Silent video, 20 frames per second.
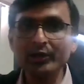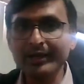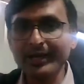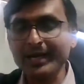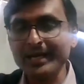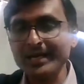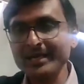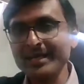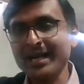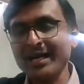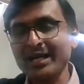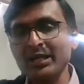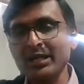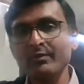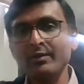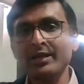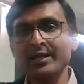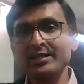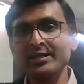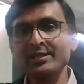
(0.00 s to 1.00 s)
trading
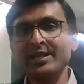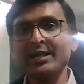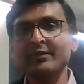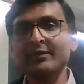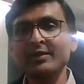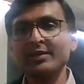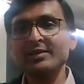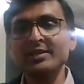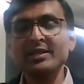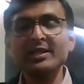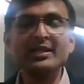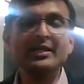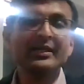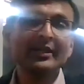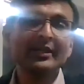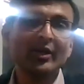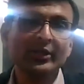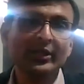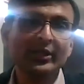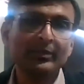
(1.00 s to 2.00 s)
activities that we
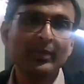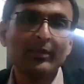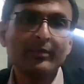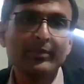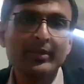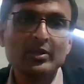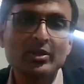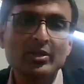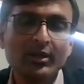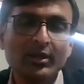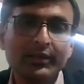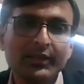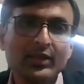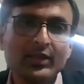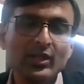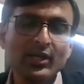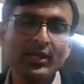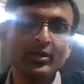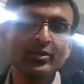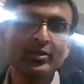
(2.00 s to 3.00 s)
see on the Bombay Stock
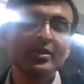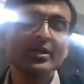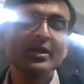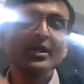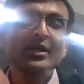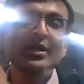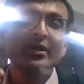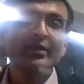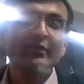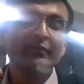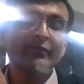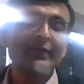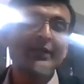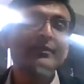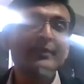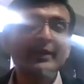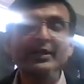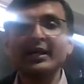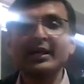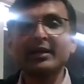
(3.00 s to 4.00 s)
Exchange
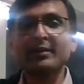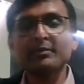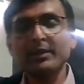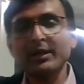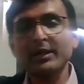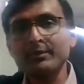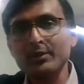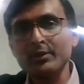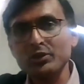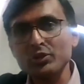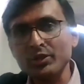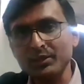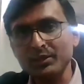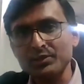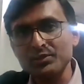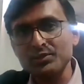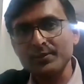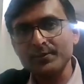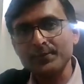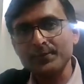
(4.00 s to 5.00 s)
will be done by
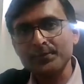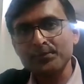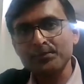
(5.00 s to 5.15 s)
machines.